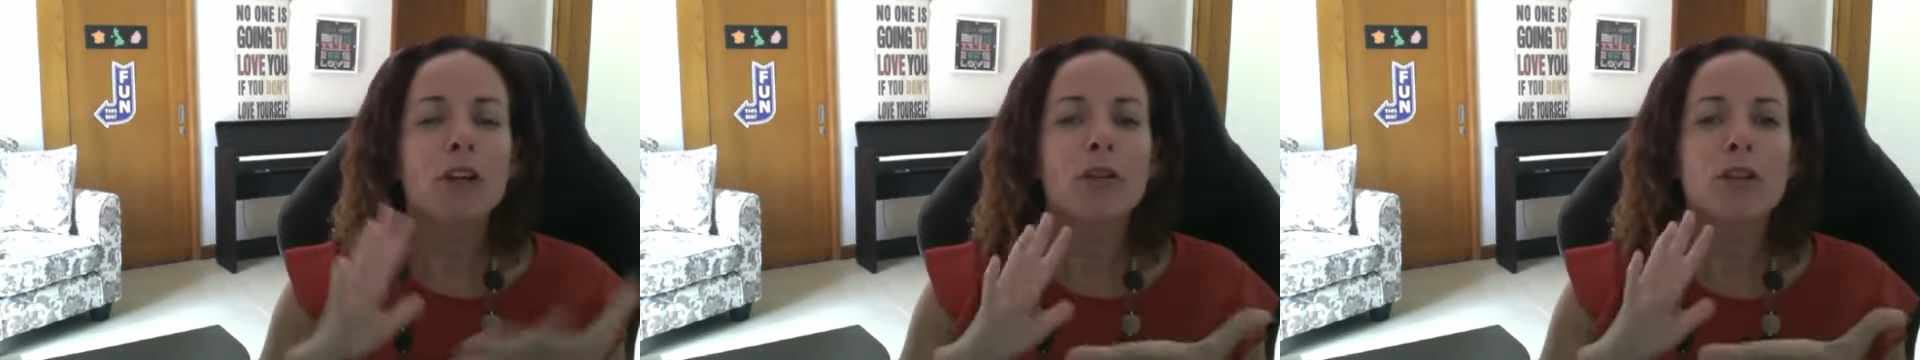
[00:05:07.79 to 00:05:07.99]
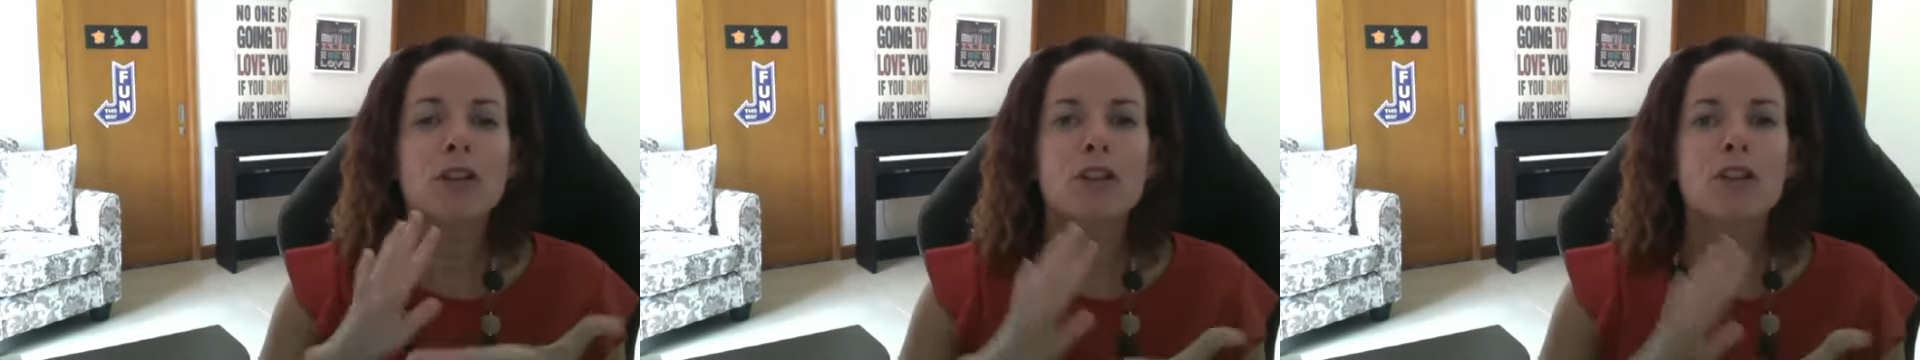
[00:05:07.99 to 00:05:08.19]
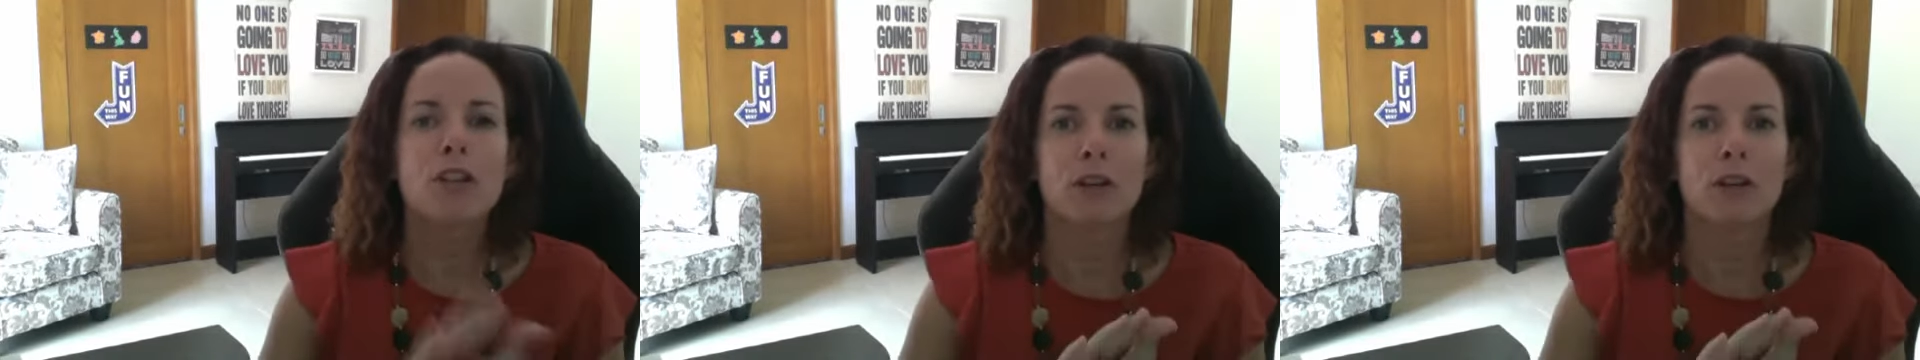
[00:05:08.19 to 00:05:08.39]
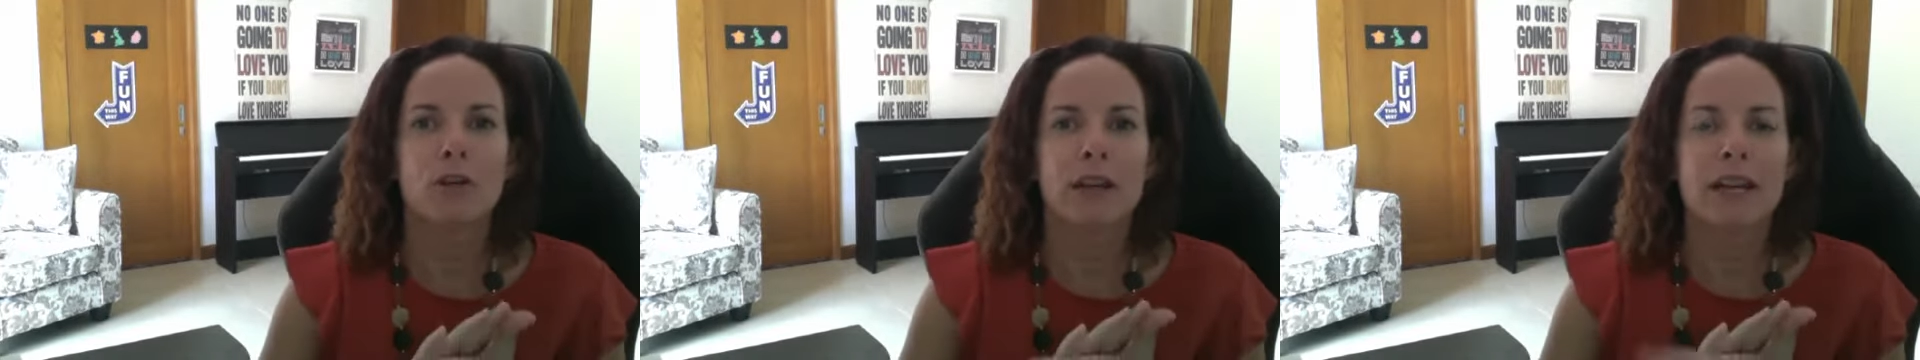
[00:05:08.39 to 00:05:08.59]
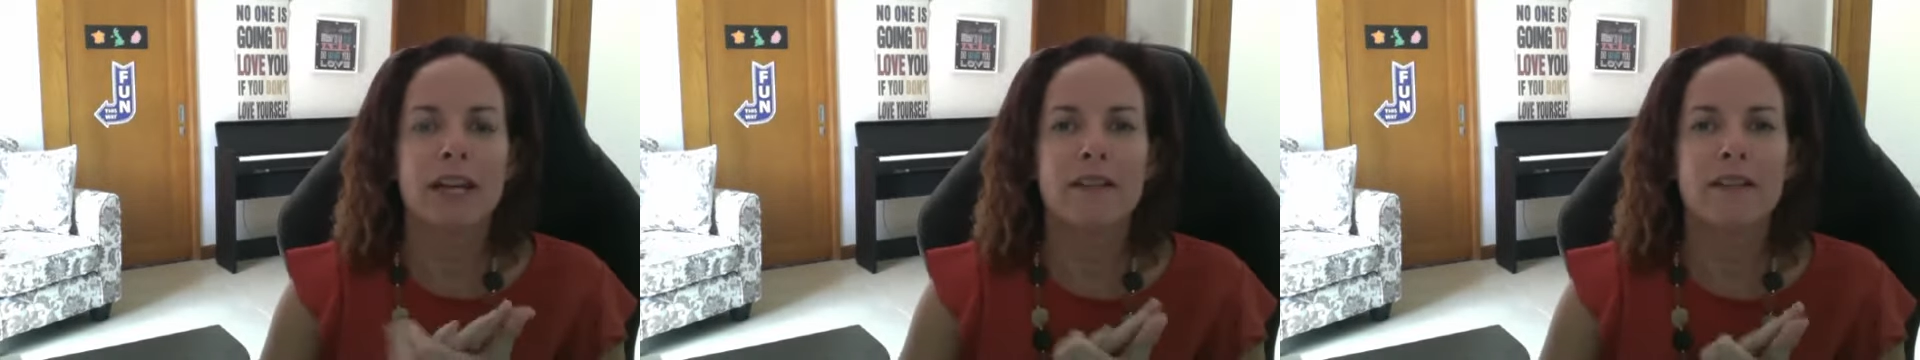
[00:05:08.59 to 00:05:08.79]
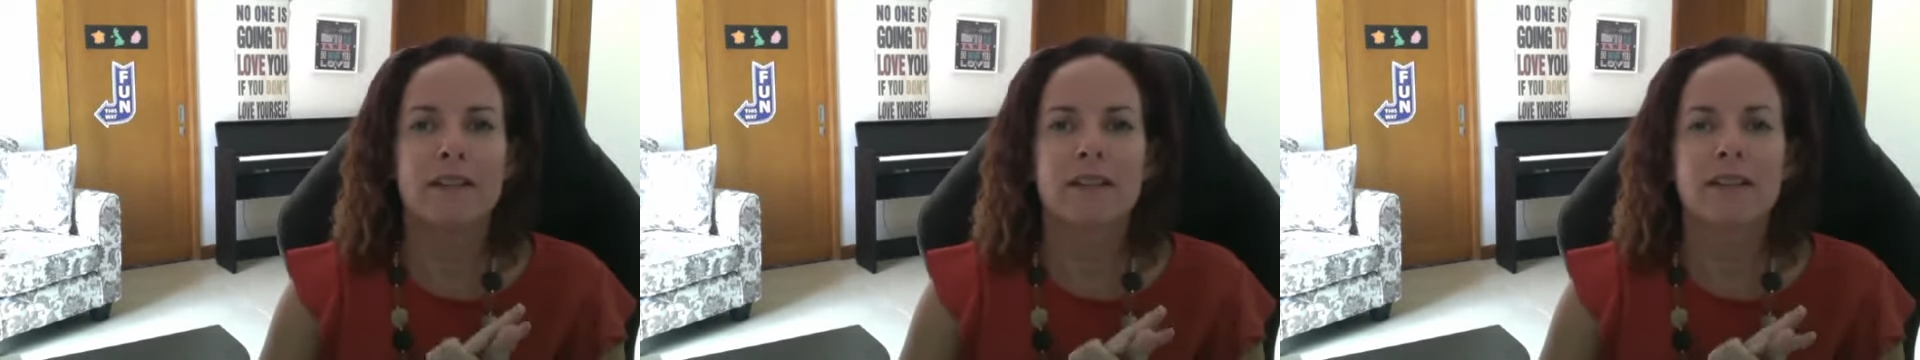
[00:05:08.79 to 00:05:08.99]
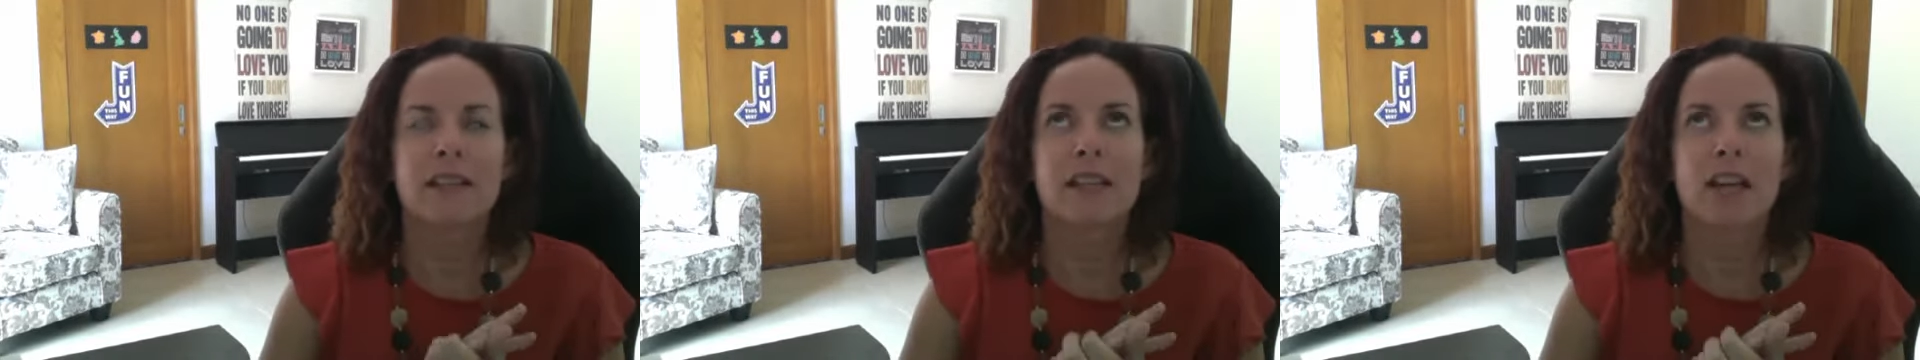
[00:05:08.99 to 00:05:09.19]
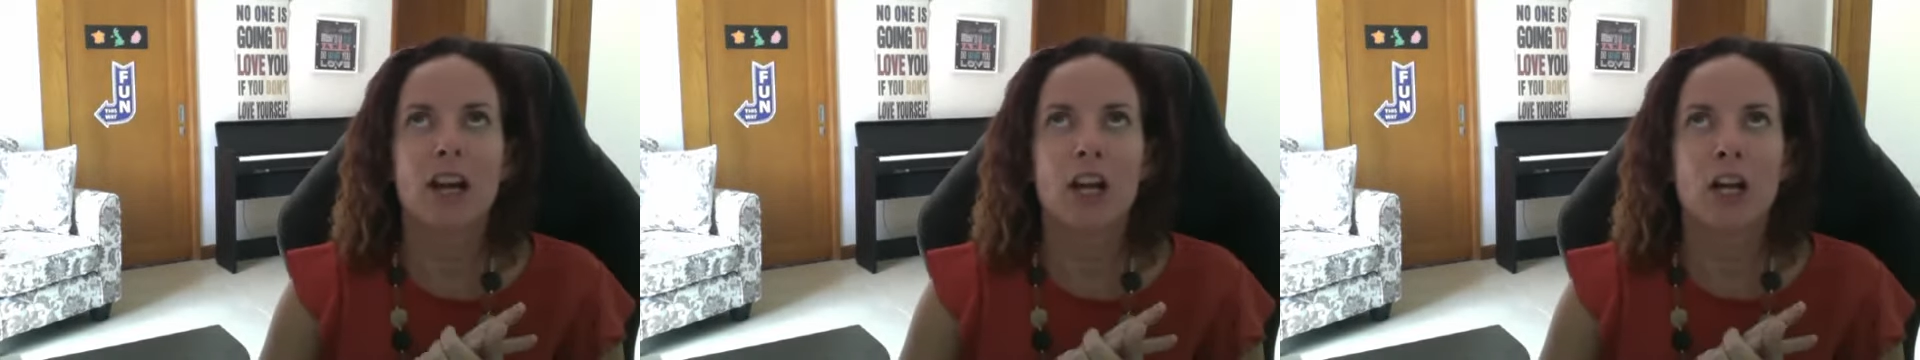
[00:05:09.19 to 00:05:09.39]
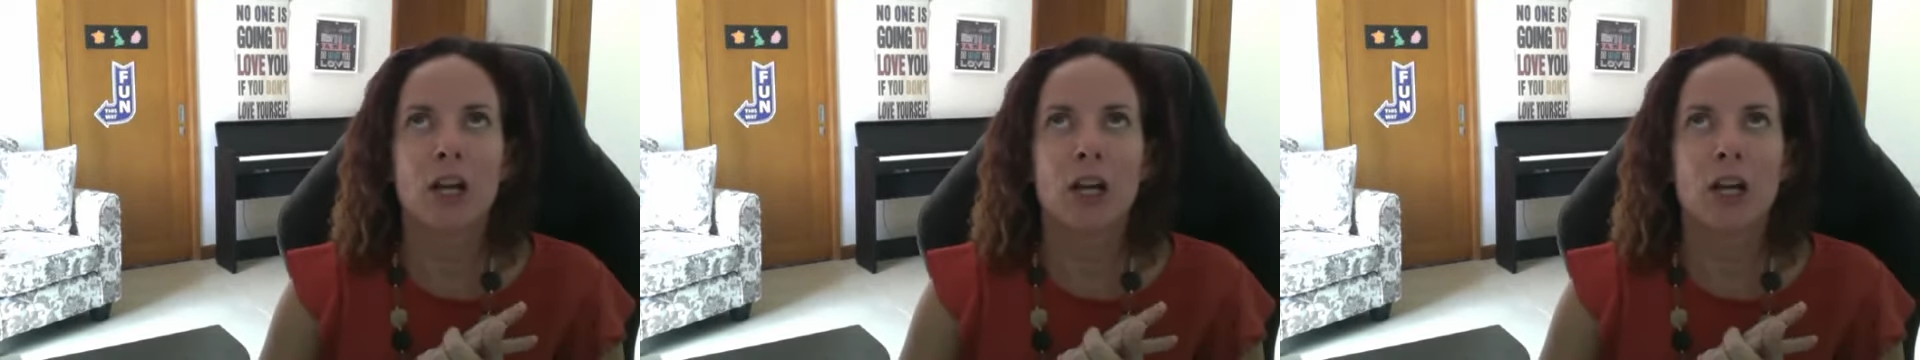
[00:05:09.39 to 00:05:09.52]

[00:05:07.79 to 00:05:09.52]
you can do is,